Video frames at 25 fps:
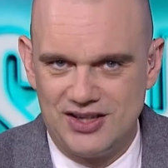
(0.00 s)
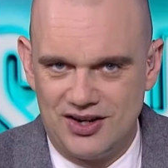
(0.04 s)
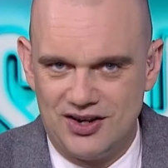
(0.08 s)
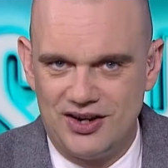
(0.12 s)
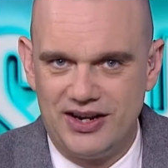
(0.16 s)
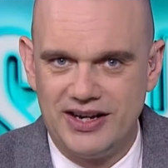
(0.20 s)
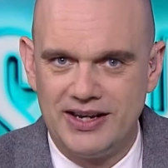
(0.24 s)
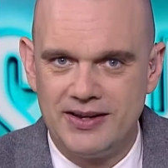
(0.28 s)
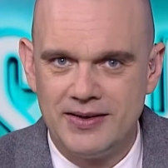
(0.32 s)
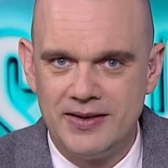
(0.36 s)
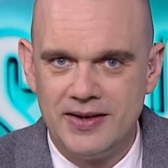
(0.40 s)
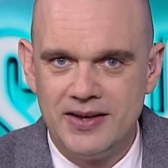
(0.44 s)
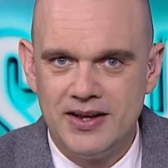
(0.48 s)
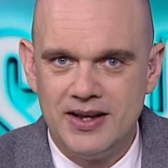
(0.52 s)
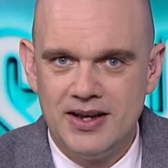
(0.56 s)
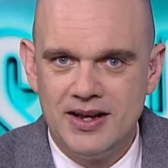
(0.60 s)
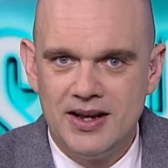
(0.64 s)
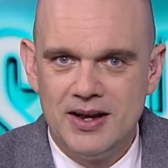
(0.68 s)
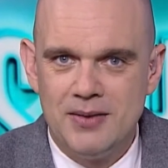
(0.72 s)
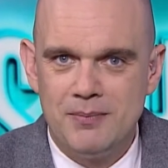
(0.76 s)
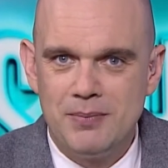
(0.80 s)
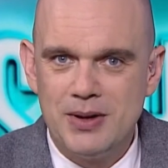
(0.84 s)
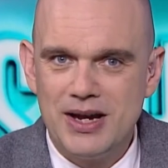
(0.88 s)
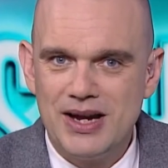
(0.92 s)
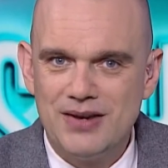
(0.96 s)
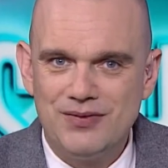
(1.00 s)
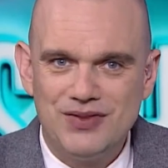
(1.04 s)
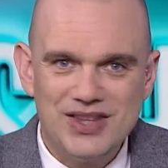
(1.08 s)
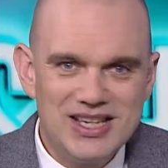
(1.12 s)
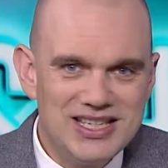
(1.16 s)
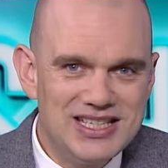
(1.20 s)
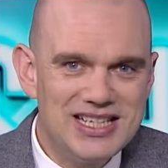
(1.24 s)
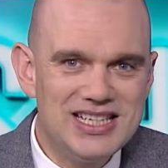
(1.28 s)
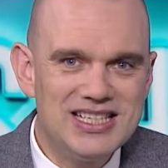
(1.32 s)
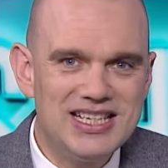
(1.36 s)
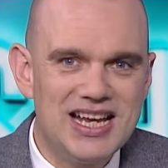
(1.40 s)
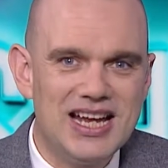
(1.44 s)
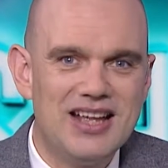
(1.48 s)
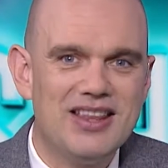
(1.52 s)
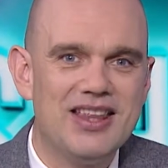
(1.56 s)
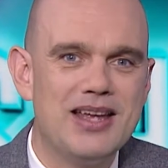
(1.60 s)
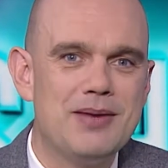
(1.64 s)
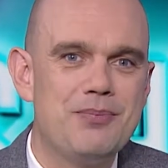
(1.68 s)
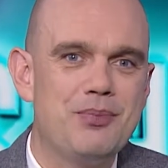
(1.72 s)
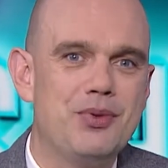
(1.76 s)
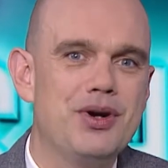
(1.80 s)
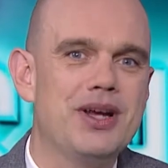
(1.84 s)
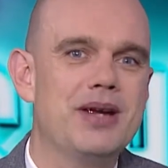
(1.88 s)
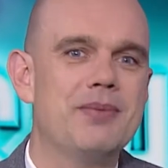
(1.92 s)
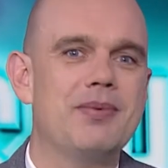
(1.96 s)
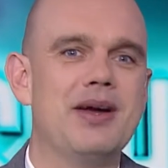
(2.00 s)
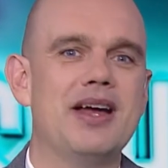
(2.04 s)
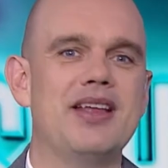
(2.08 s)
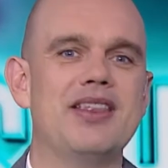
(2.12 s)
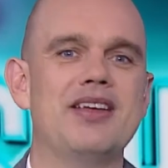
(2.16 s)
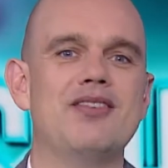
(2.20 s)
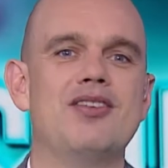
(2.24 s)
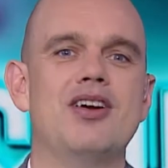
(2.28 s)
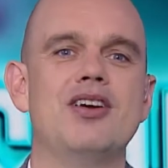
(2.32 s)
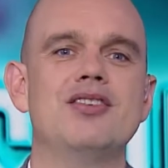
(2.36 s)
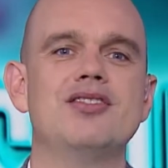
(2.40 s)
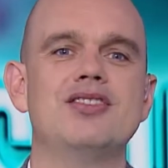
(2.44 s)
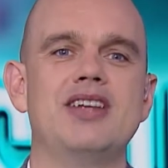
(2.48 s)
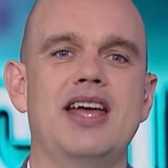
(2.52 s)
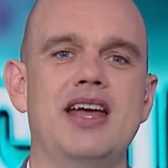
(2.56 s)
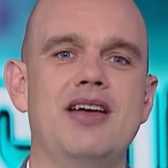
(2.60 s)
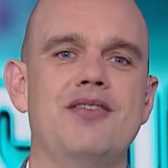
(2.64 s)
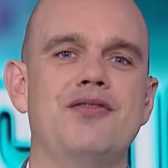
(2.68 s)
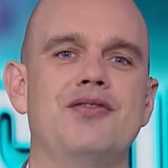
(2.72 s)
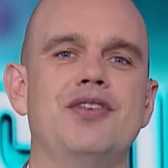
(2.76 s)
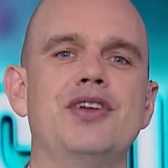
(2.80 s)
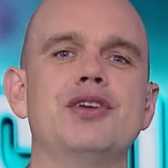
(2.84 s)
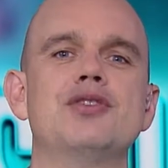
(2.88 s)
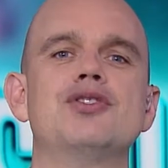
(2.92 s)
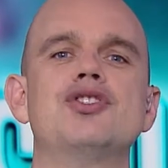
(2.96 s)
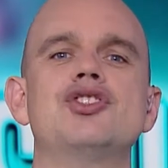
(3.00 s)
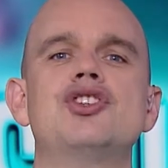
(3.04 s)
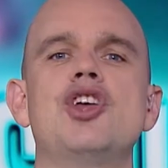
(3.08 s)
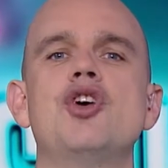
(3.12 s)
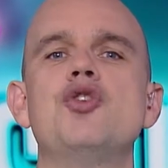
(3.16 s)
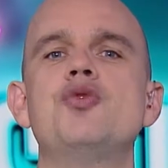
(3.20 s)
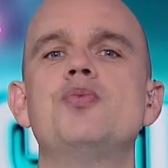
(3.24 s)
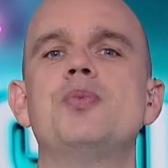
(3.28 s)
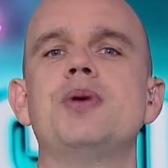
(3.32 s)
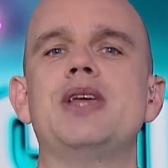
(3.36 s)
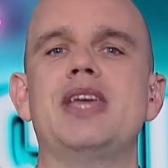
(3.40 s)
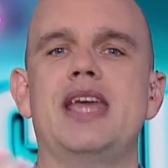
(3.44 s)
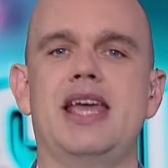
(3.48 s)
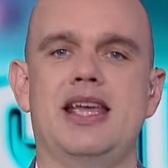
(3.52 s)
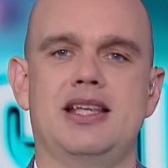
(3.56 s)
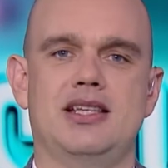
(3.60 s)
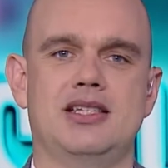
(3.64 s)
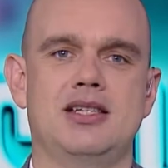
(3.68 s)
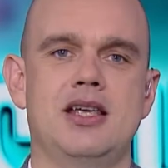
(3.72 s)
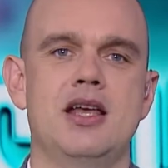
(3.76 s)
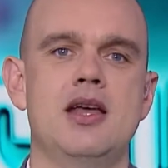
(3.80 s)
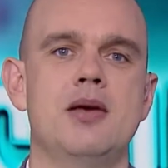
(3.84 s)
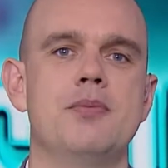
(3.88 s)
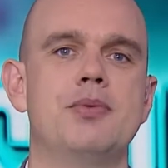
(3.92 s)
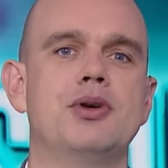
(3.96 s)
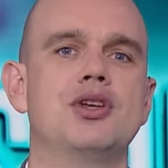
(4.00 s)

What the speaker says: Di. But if this is how they bring about their own downfall, so be it.